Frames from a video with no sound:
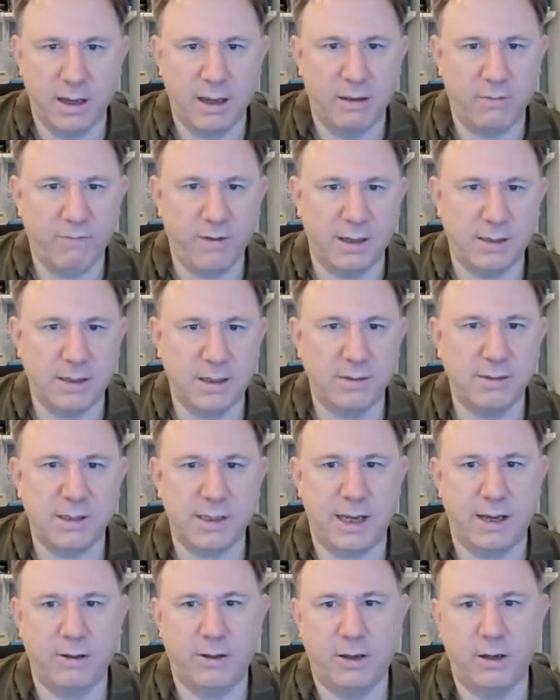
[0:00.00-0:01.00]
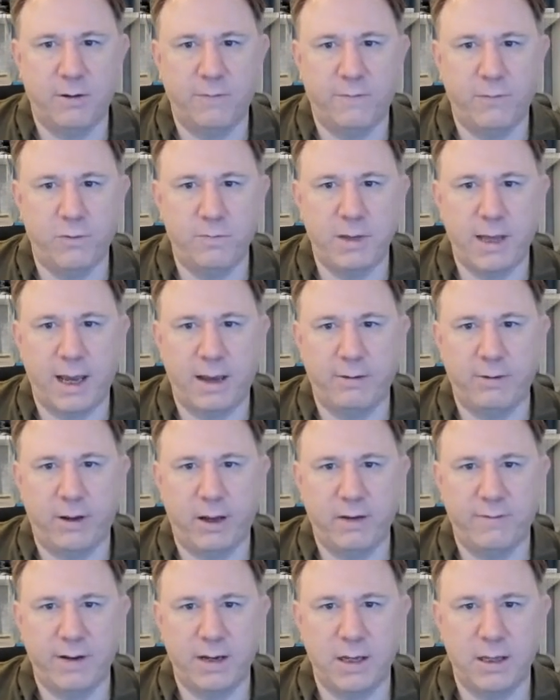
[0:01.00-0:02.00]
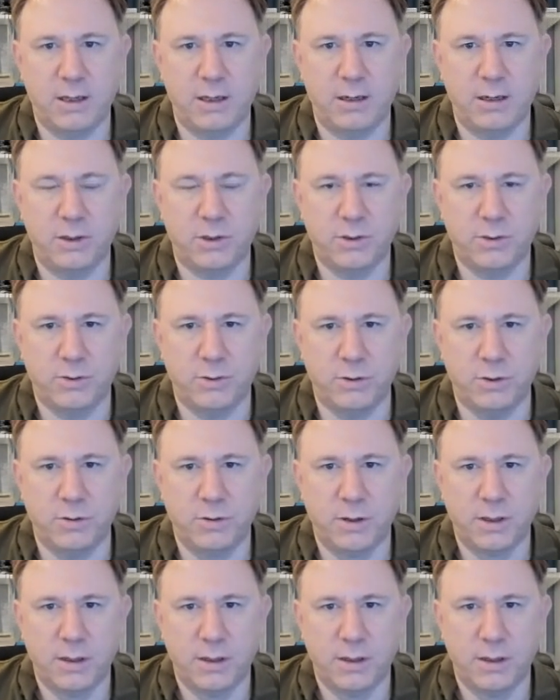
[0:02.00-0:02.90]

In fact, I don't see how they're going to form the outline of anything at all.